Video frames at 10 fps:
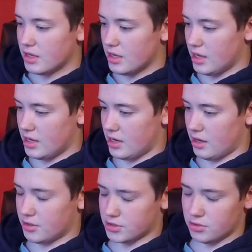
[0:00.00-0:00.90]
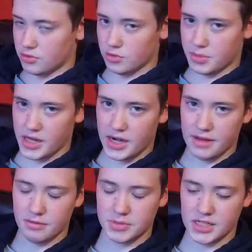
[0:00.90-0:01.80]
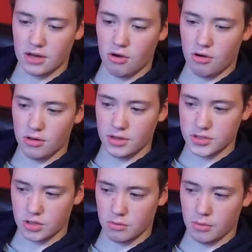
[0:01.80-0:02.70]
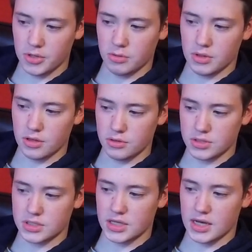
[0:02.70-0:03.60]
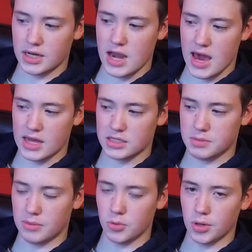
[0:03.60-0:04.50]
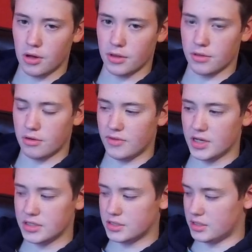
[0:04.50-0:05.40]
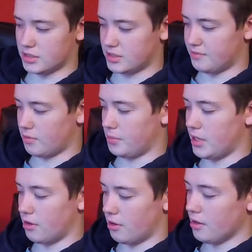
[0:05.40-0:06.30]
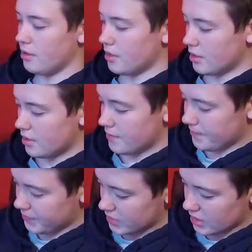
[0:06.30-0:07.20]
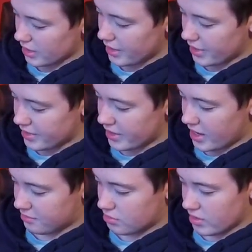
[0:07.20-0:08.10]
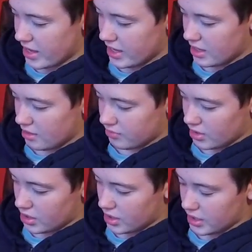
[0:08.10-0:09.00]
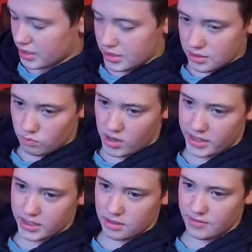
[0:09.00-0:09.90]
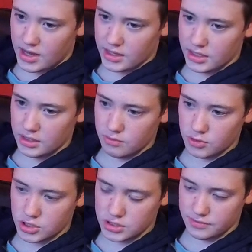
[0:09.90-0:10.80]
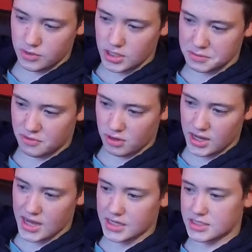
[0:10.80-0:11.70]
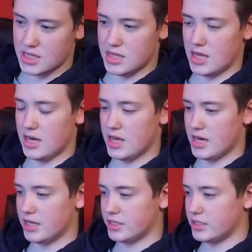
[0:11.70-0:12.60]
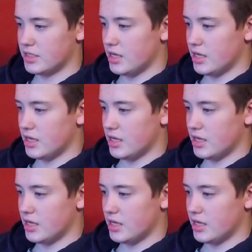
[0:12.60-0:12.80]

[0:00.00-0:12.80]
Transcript: And I also don't do blind and FMC at all, so I won't be doing those at Nats, but I'm doing all other events except for Pura. And then after that, I've got Rally in the Valley, which is a few days before Nats, and then Nats.